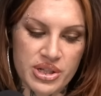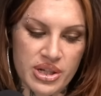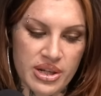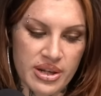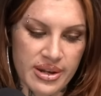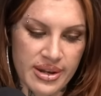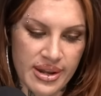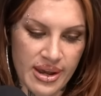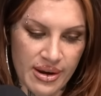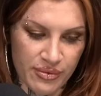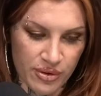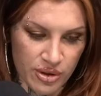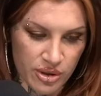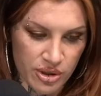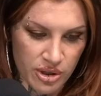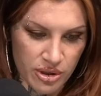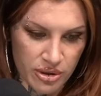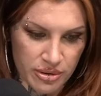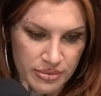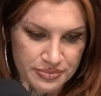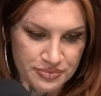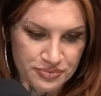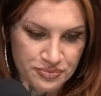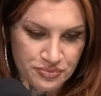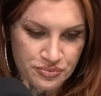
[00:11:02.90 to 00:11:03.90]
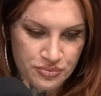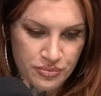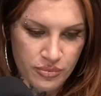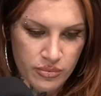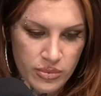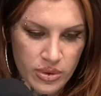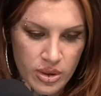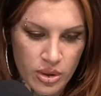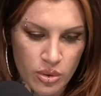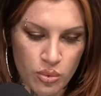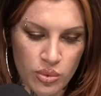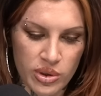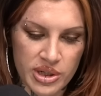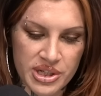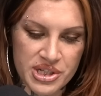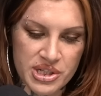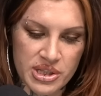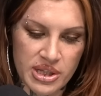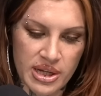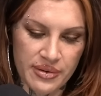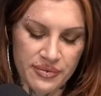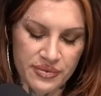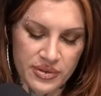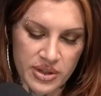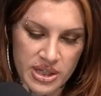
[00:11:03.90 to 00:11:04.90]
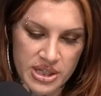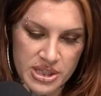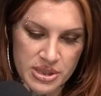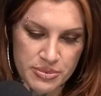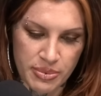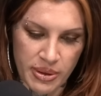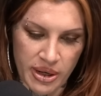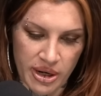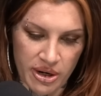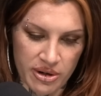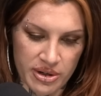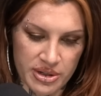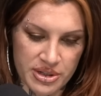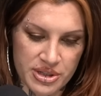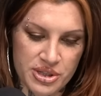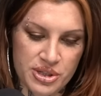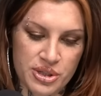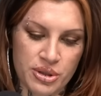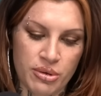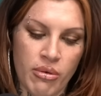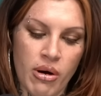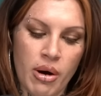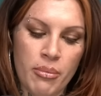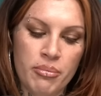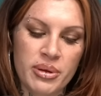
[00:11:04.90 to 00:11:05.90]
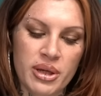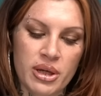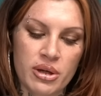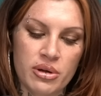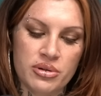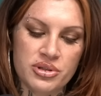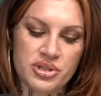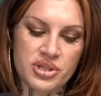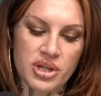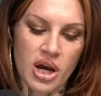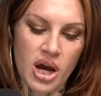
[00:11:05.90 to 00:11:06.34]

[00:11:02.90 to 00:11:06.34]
never home which left his parents to abuse